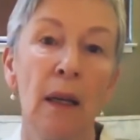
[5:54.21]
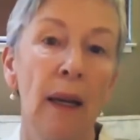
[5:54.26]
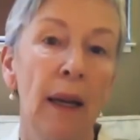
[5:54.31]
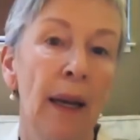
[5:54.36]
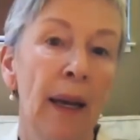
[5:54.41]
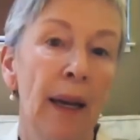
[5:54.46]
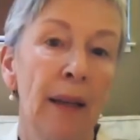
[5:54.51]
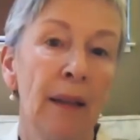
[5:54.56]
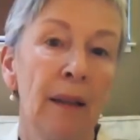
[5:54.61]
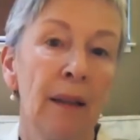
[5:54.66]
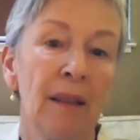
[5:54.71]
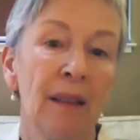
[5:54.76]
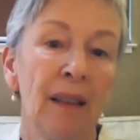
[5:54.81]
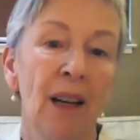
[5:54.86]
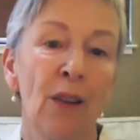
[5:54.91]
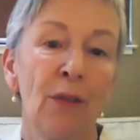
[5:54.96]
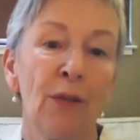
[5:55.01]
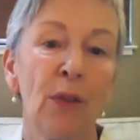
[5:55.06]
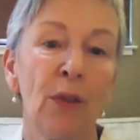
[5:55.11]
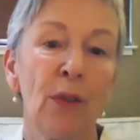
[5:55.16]
And
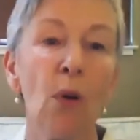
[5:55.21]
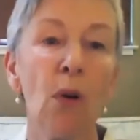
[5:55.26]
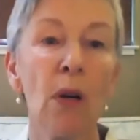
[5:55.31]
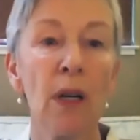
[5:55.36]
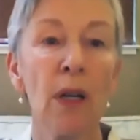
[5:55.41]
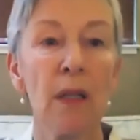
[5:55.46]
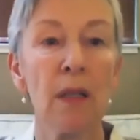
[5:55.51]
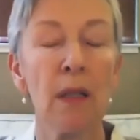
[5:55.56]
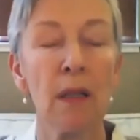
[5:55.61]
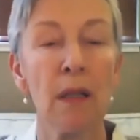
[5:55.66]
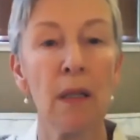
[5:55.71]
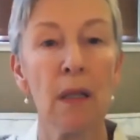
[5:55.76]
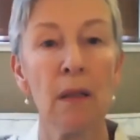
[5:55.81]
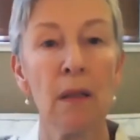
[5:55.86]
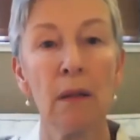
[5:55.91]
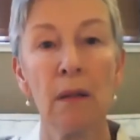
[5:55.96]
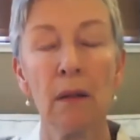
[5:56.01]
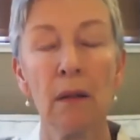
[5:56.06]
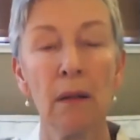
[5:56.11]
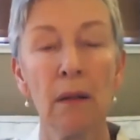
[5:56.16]
of course,
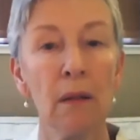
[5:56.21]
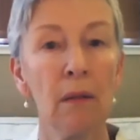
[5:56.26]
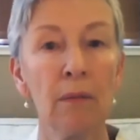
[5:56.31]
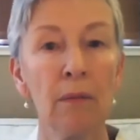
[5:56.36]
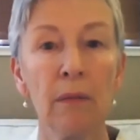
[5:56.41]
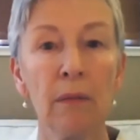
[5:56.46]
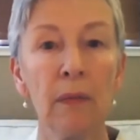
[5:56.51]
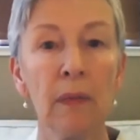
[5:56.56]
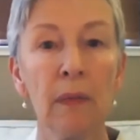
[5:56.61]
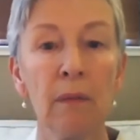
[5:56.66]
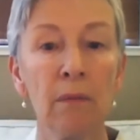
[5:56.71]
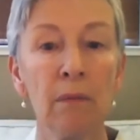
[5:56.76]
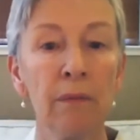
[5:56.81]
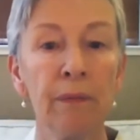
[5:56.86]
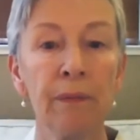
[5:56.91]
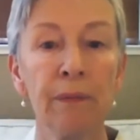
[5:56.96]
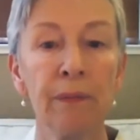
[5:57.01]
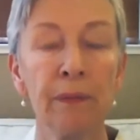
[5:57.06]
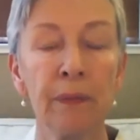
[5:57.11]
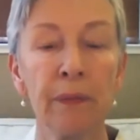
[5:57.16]

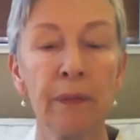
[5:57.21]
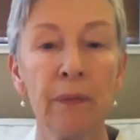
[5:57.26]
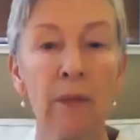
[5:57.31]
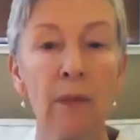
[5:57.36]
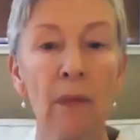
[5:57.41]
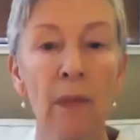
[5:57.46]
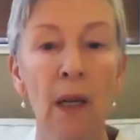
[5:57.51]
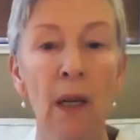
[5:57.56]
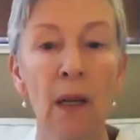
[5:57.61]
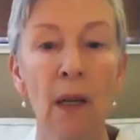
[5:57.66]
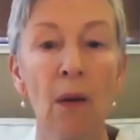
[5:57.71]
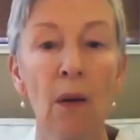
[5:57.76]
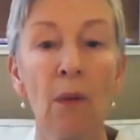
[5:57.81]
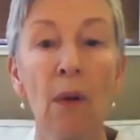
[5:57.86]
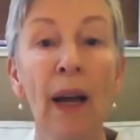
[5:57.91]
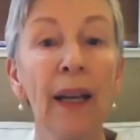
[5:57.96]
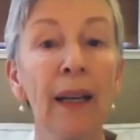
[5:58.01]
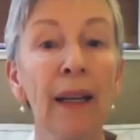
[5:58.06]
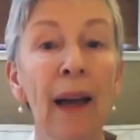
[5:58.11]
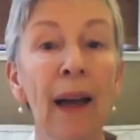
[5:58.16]

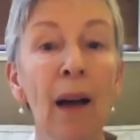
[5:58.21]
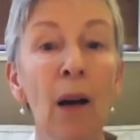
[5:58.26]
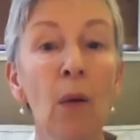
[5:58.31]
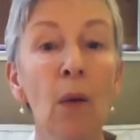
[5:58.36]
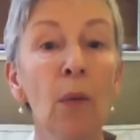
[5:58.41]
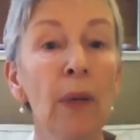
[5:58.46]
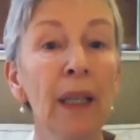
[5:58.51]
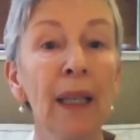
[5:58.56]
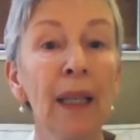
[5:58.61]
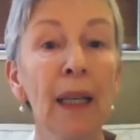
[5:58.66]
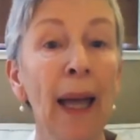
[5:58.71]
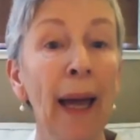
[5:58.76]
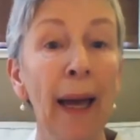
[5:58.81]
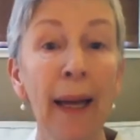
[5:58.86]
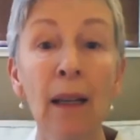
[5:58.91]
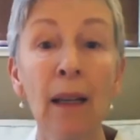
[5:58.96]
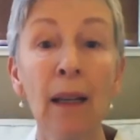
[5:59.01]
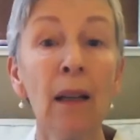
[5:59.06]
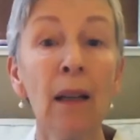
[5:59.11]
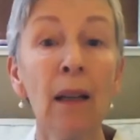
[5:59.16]
right now we
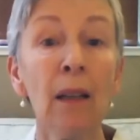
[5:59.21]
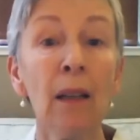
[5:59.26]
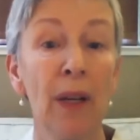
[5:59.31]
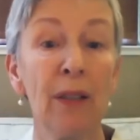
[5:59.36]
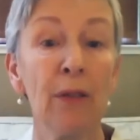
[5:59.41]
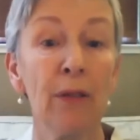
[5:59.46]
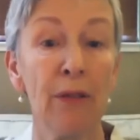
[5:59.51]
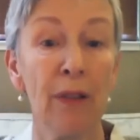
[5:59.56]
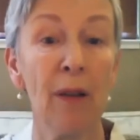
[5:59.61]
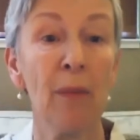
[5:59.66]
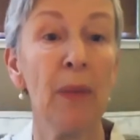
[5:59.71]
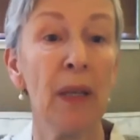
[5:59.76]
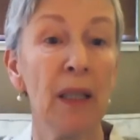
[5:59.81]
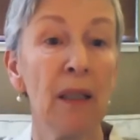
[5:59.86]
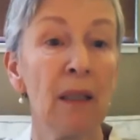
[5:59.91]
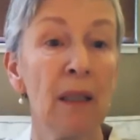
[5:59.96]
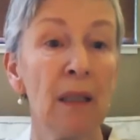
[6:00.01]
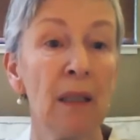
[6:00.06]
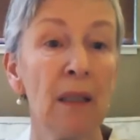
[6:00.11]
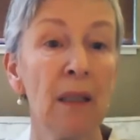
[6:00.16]
cannot run from
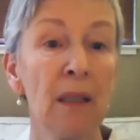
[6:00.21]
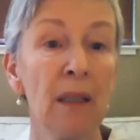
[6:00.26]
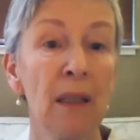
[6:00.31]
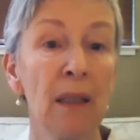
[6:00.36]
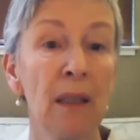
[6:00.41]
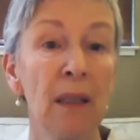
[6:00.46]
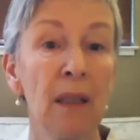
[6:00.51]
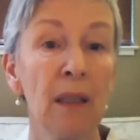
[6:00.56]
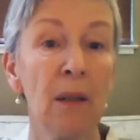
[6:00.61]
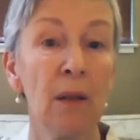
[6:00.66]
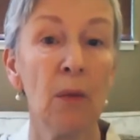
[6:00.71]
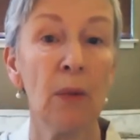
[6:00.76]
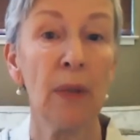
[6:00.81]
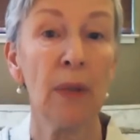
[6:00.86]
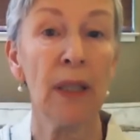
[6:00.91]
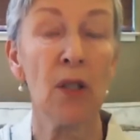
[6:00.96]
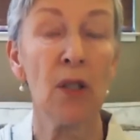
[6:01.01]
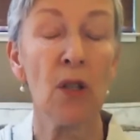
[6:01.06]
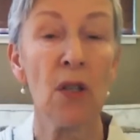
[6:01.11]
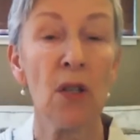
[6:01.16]
it,
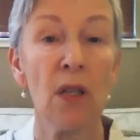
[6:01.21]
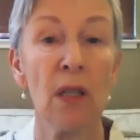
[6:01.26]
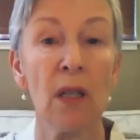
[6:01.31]
which